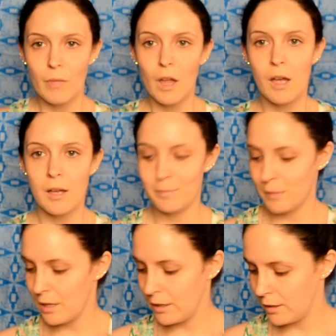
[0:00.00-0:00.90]
The
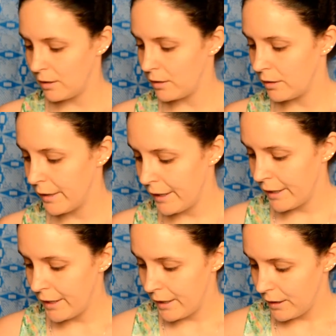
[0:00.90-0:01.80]

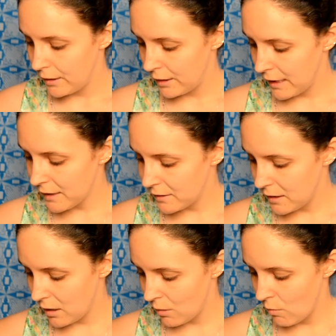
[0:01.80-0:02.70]
next
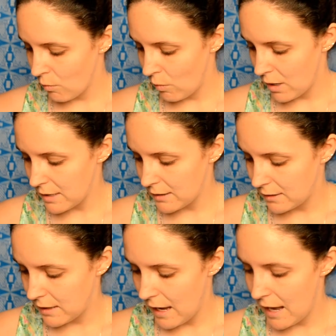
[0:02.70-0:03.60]
thing was
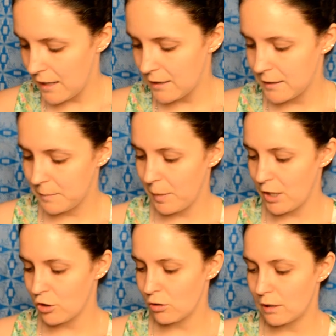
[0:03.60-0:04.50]
they had a
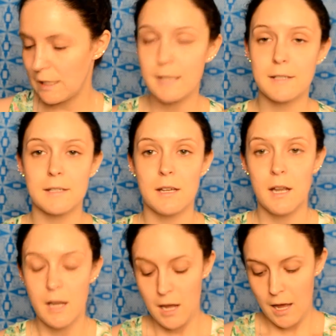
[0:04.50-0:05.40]
special, Clicks
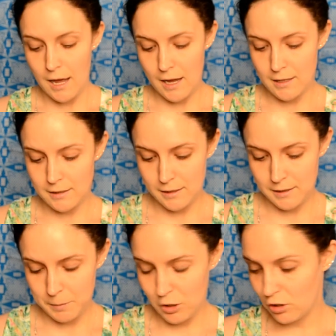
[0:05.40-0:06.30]
has a
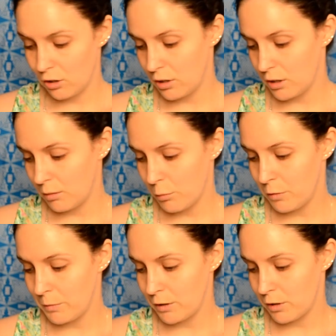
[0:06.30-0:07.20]
special on at the
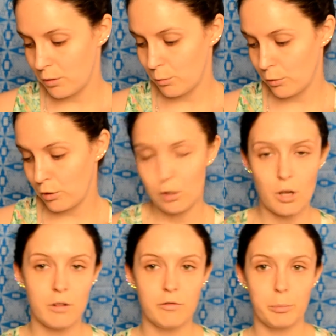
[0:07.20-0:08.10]
moment with a
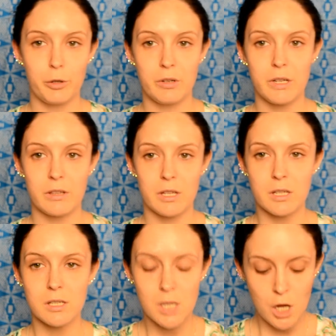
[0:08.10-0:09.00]
lot of beauty
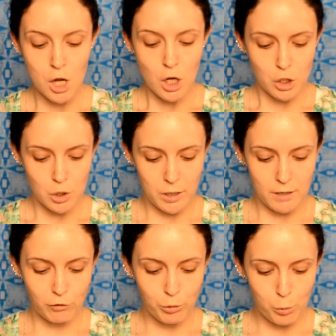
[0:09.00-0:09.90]
things. So
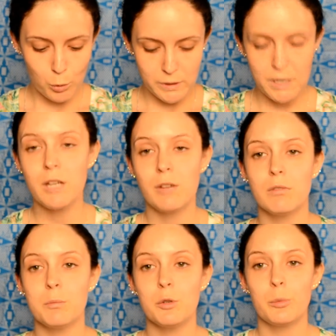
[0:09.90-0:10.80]
if you bought any
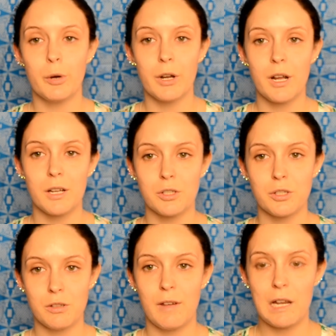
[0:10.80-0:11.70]
Rimmel products to
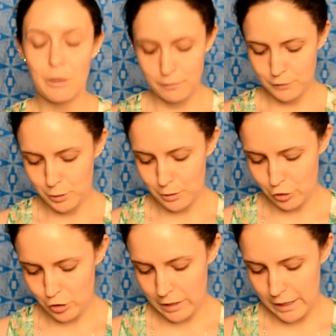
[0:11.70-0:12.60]
the value of
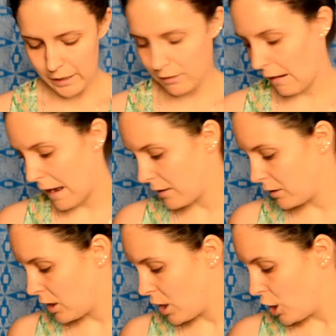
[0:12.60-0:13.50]
280 Rand,
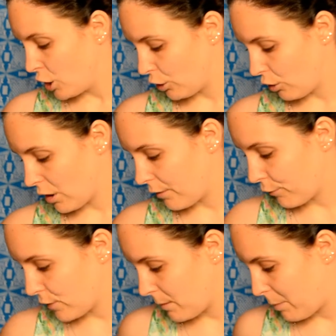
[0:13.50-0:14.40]
you got a
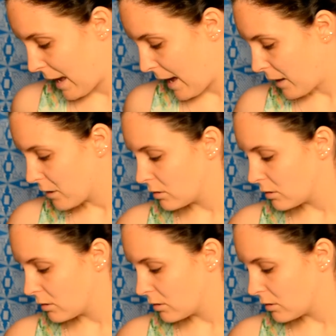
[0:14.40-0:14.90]
free bag.